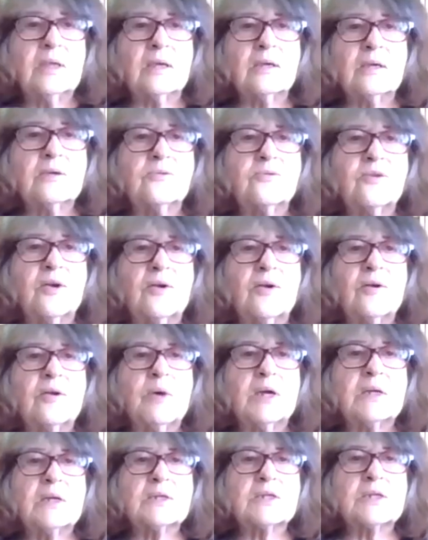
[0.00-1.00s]
Thank you very
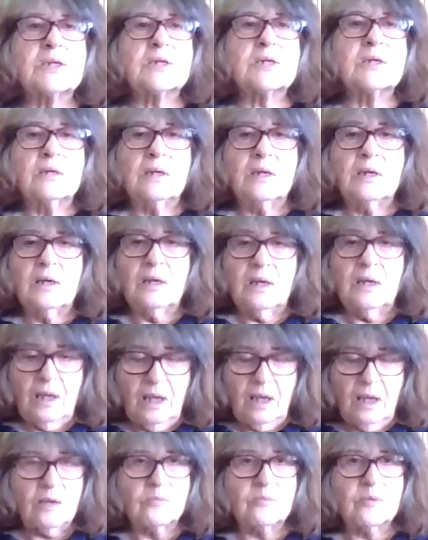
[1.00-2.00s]
much,
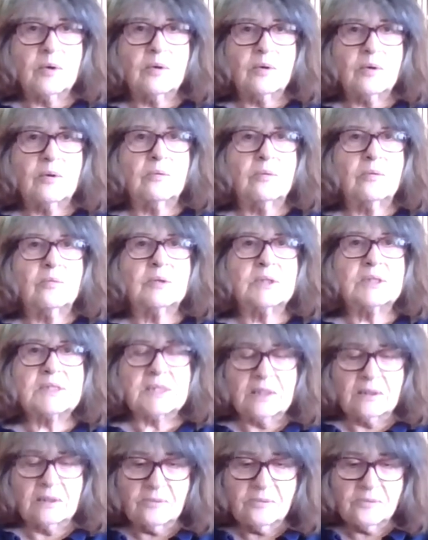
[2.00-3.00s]

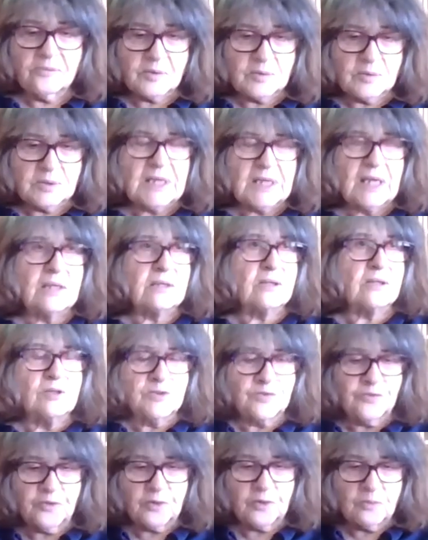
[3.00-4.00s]
Winston, for saying
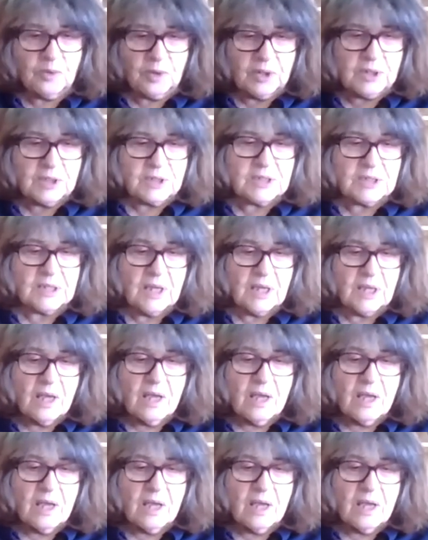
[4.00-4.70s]
those few words.